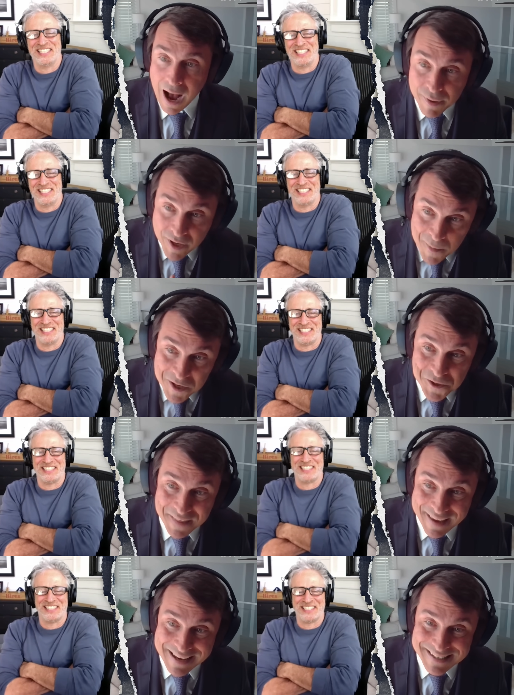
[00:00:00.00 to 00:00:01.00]
Speaker 1: I'm a
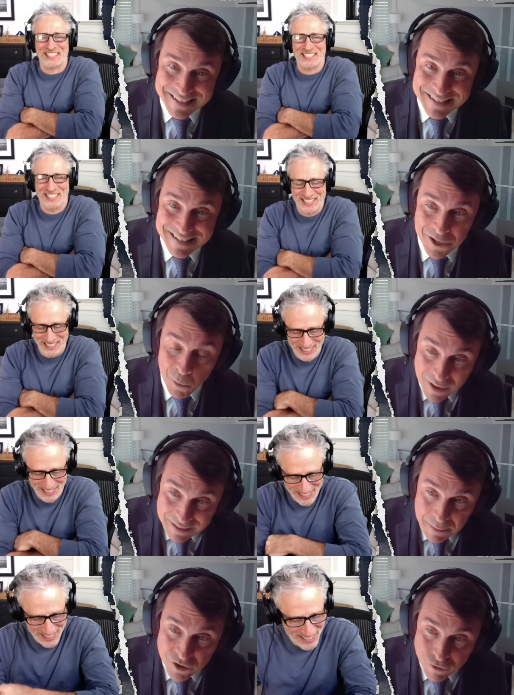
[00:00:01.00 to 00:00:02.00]
commissioner of the SEC. You
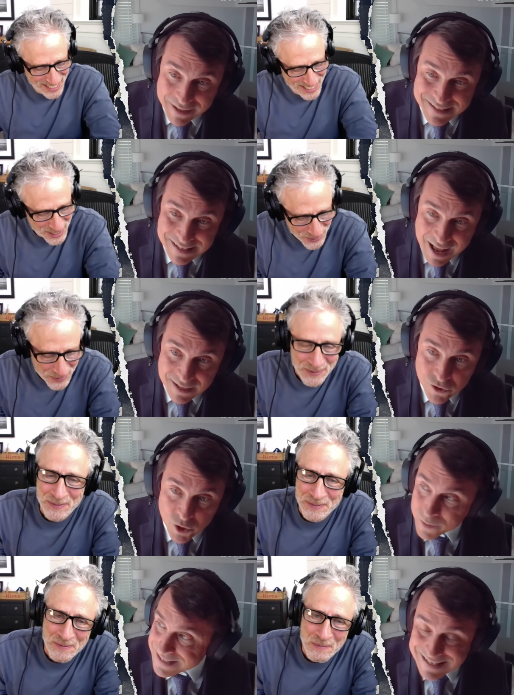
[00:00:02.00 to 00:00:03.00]
want to let me trade stocks?
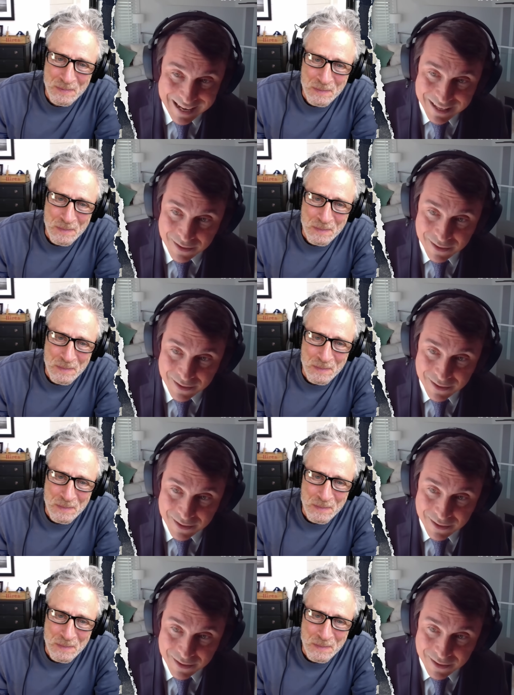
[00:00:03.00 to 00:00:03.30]
Are you insane?